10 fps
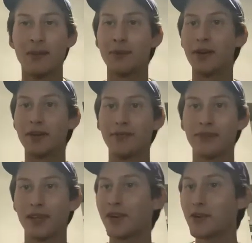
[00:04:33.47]
But
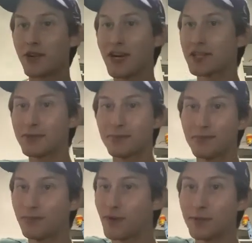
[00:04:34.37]
I know your head's
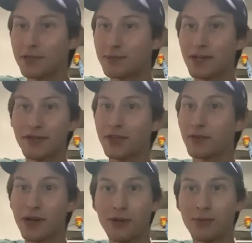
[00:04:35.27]
probably spinning like the
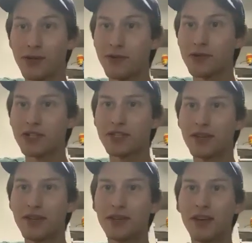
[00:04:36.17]
record player you were just
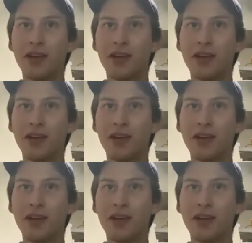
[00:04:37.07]
on,